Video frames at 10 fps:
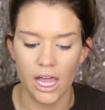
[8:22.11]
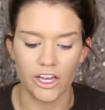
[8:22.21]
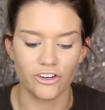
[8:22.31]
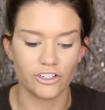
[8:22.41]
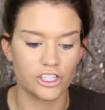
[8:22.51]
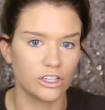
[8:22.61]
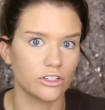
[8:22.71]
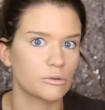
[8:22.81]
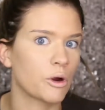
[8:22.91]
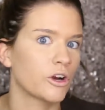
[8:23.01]
and your skin
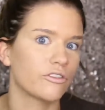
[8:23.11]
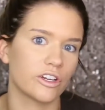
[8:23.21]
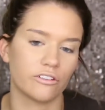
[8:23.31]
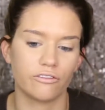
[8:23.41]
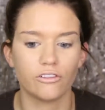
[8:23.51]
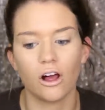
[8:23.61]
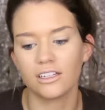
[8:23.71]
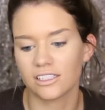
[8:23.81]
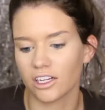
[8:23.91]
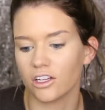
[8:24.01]
looks perfect and
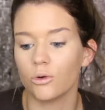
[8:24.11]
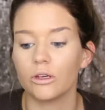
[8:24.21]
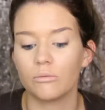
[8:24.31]
flawless and glowy